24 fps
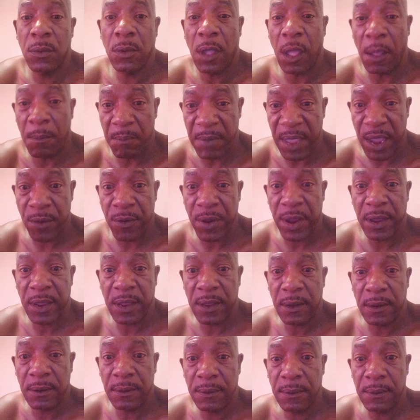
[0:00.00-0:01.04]

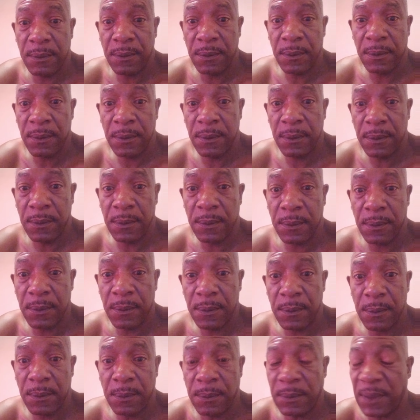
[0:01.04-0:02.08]
American,
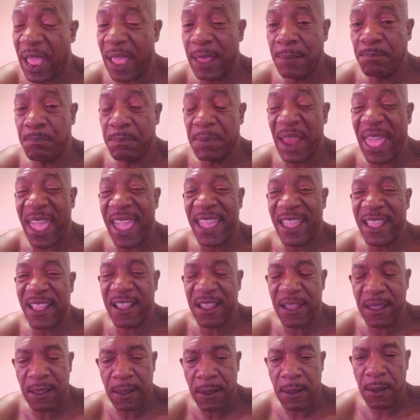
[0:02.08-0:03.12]
not black
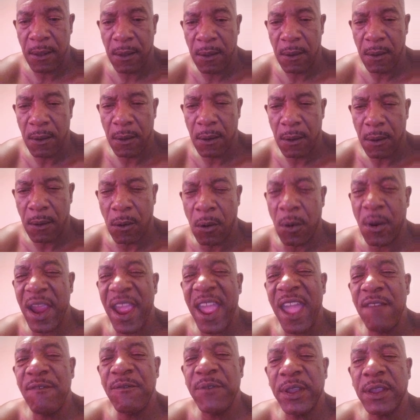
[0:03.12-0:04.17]
or
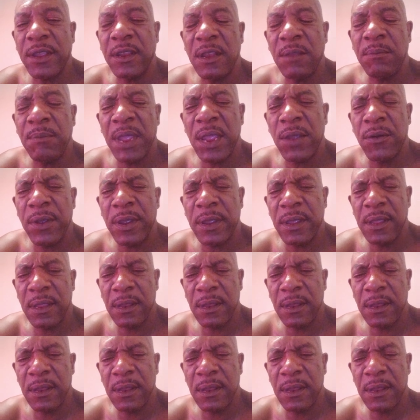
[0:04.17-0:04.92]
African American.